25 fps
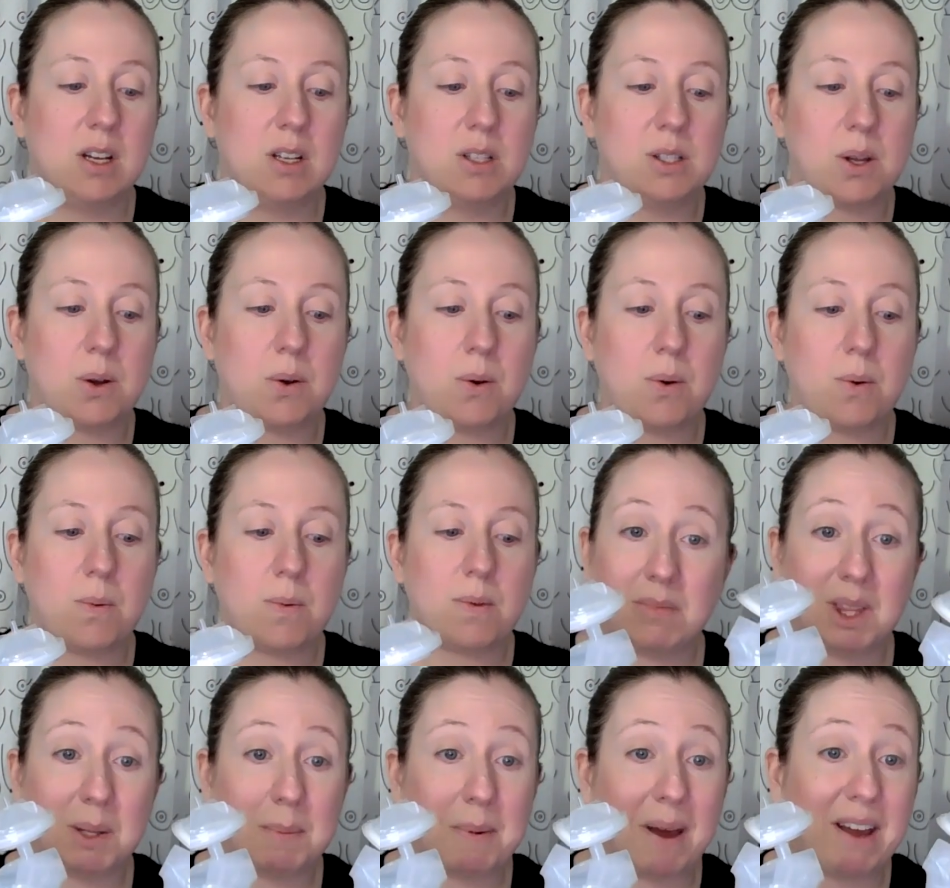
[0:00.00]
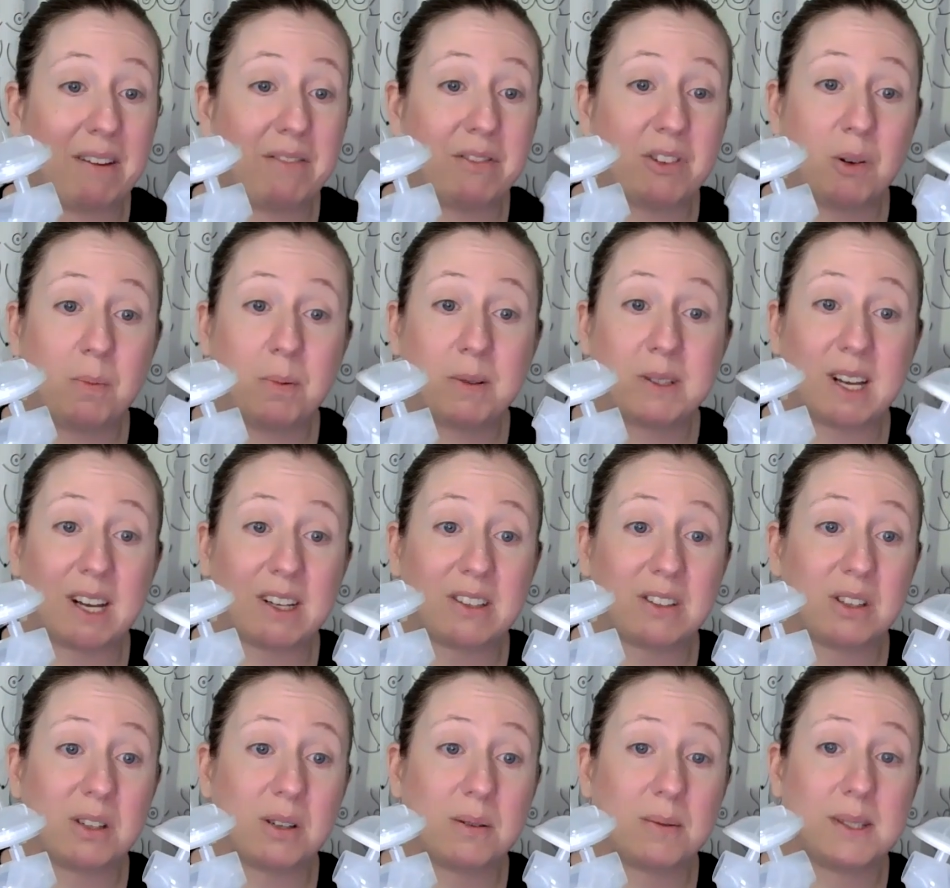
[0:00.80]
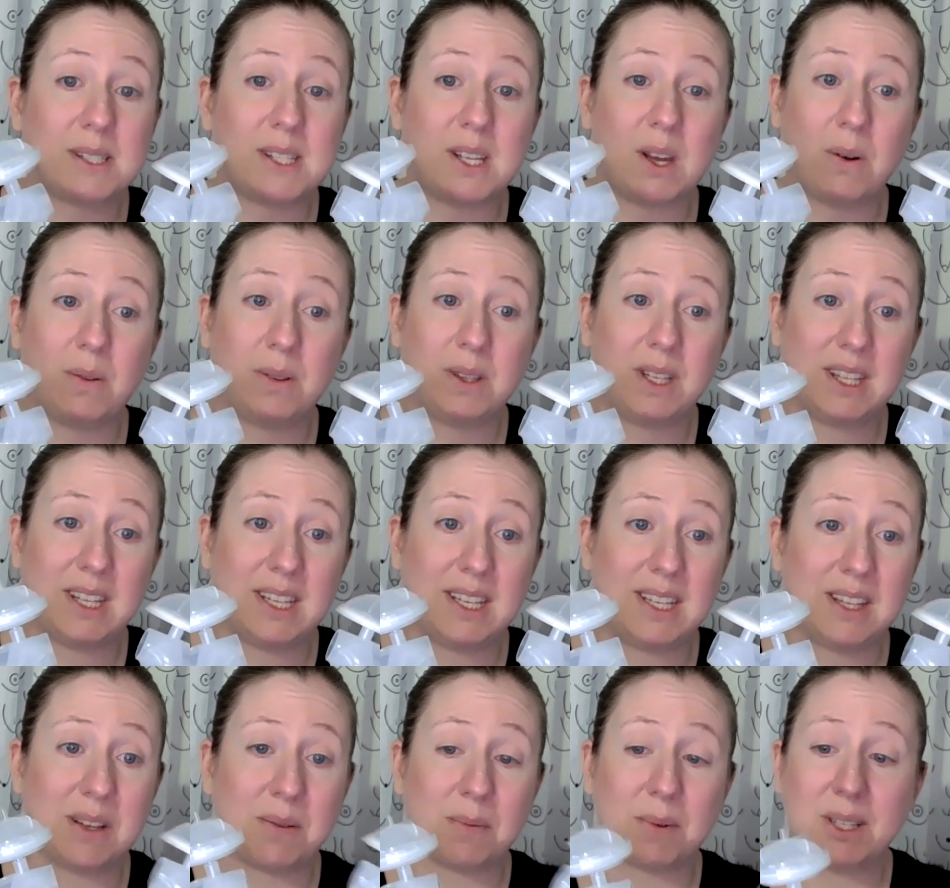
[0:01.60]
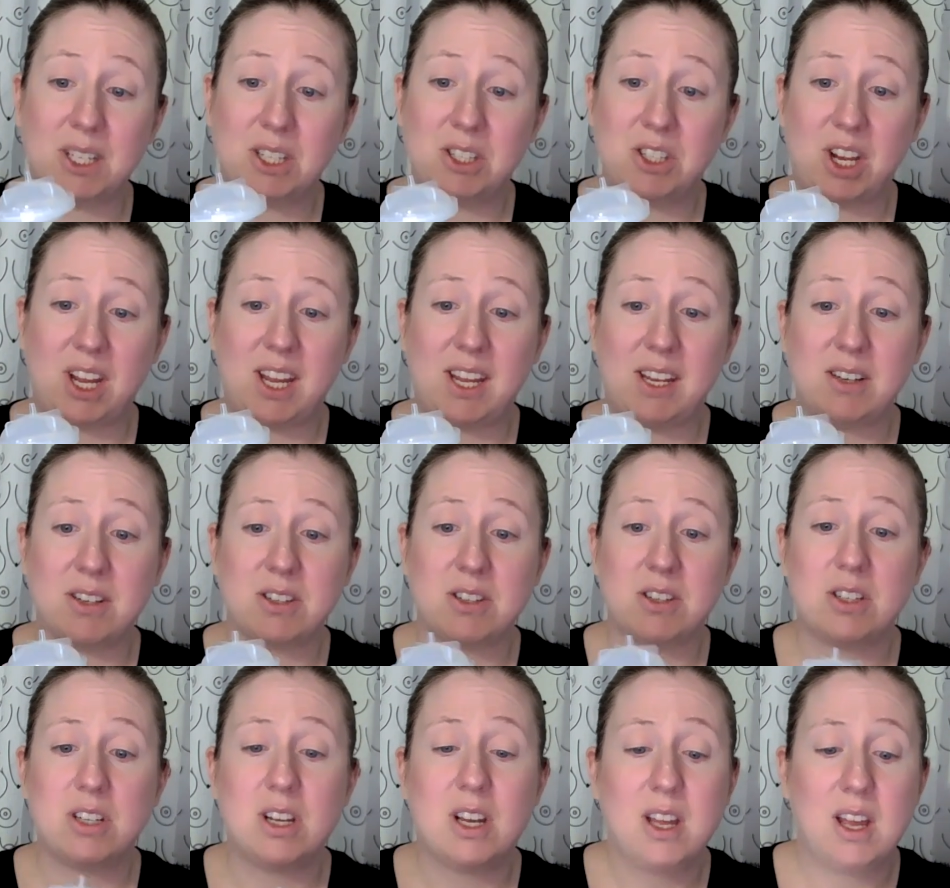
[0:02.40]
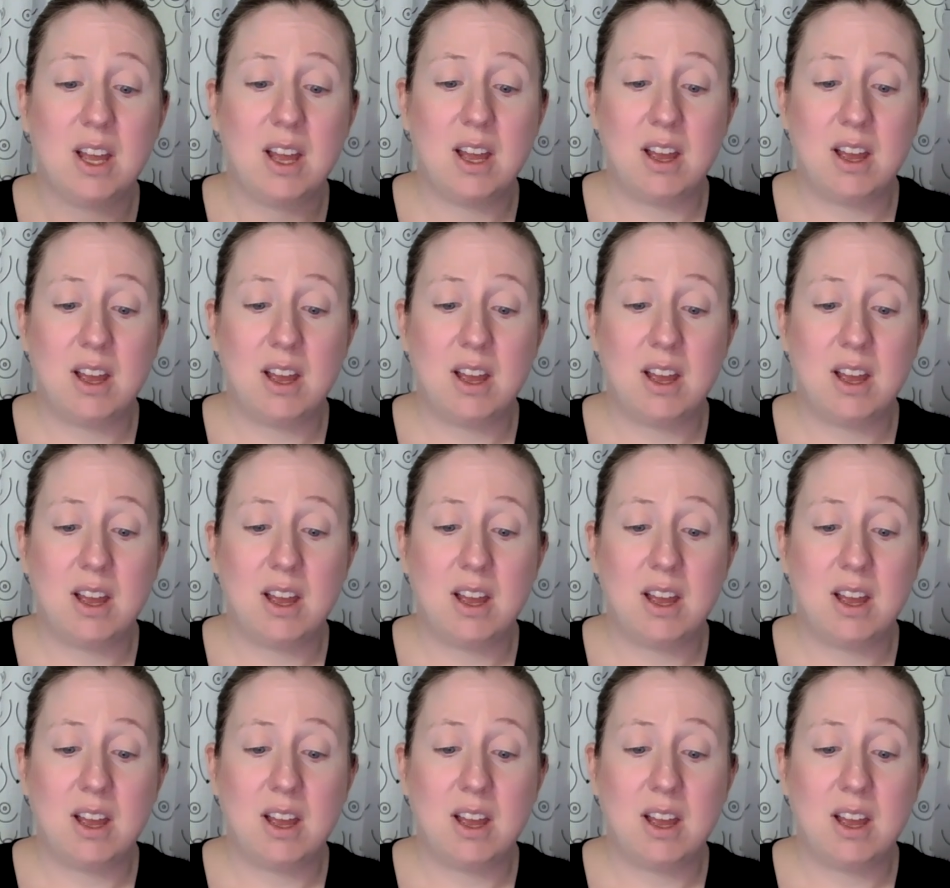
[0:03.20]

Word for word: So the backflow protector was the only thing that really changed.